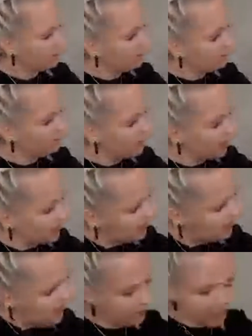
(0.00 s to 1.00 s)

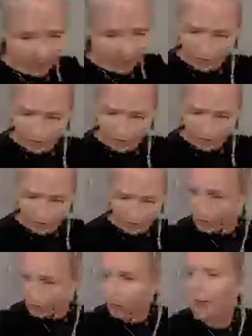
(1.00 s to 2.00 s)
But not today because
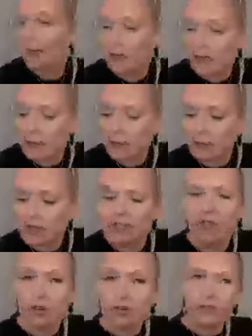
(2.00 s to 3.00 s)
it's making too much
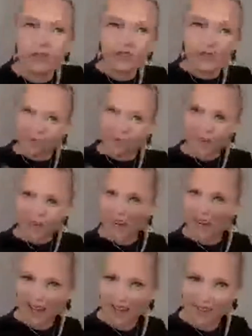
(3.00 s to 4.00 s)
noise and
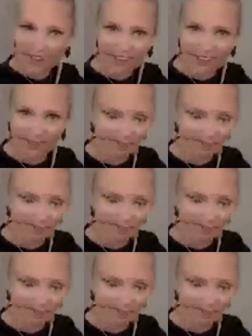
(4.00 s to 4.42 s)
lights.